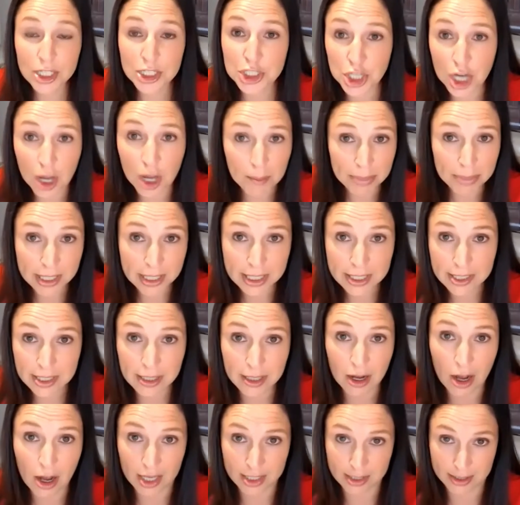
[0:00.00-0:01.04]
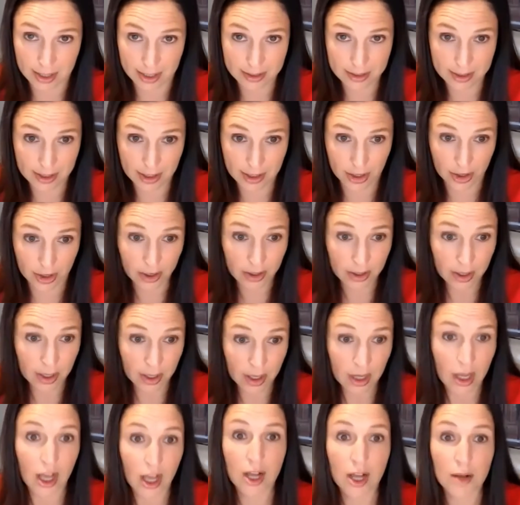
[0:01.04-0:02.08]
jump into the content here,
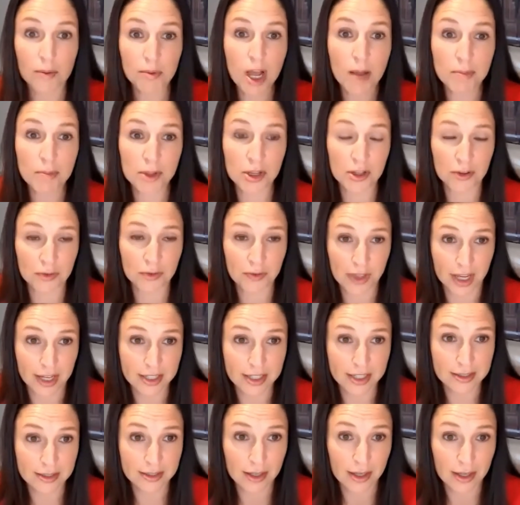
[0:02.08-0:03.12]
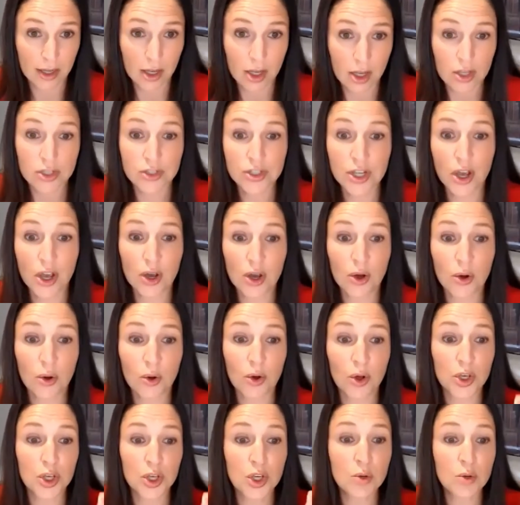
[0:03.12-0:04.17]
a couple of things.
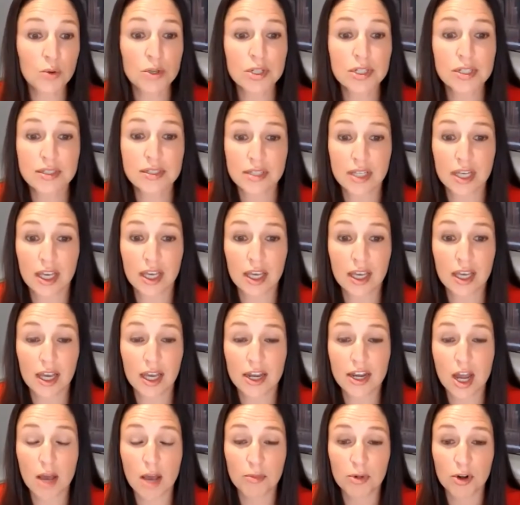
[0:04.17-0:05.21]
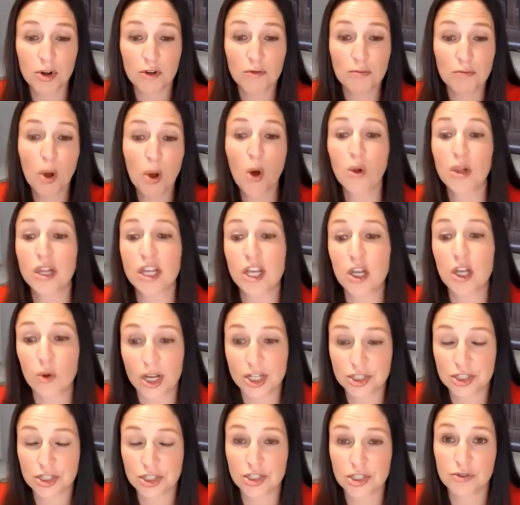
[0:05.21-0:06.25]
So you will see a number of polling
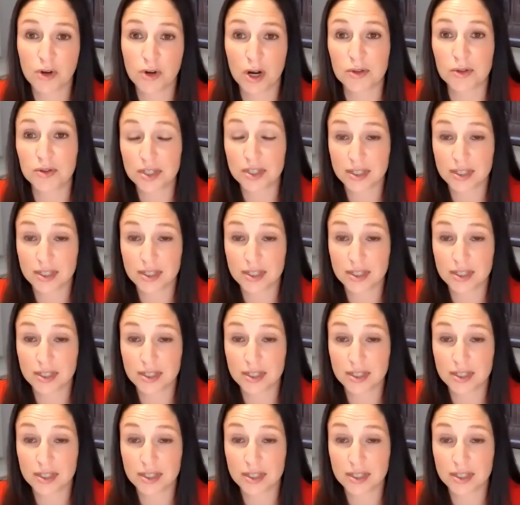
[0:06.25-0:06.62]
questions throughout